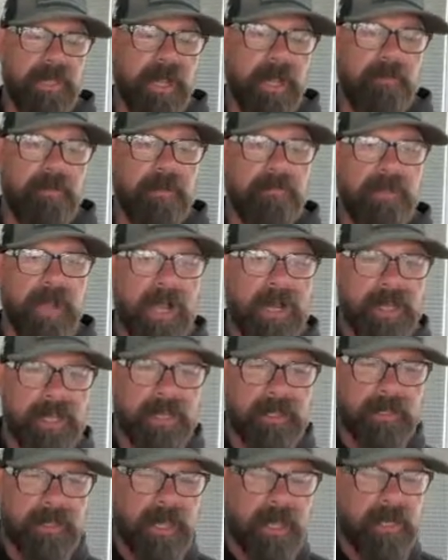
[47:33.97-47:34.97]
upper
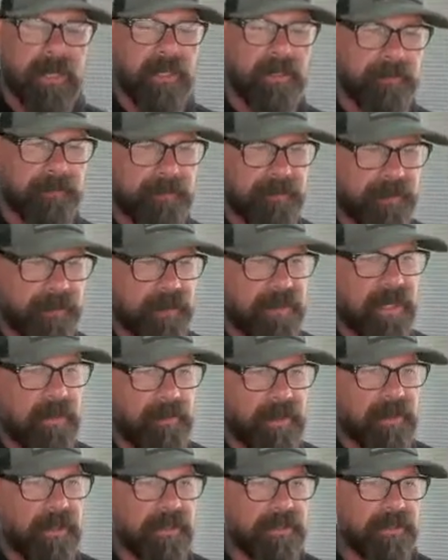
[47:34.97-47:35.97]
body kind of
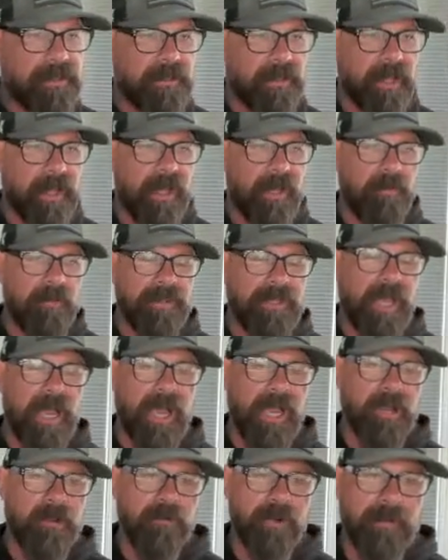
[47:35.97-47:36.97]
stimulus with the
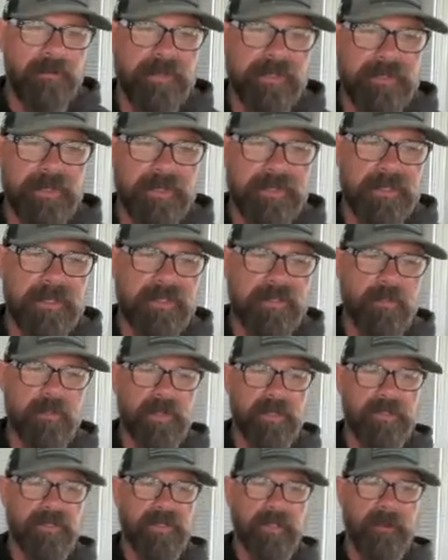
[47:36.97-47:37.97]
higher rep assistance
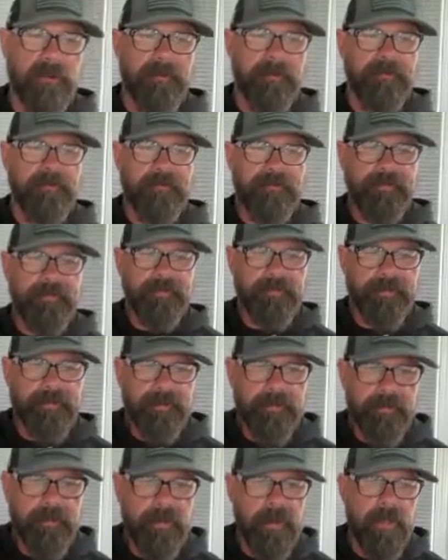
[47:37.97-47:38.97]
work. So
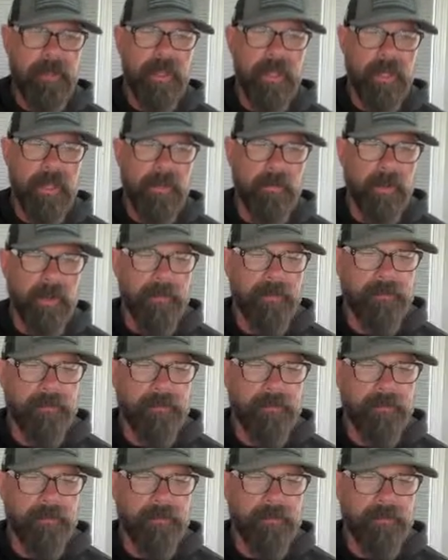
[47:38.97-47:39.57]
anyway.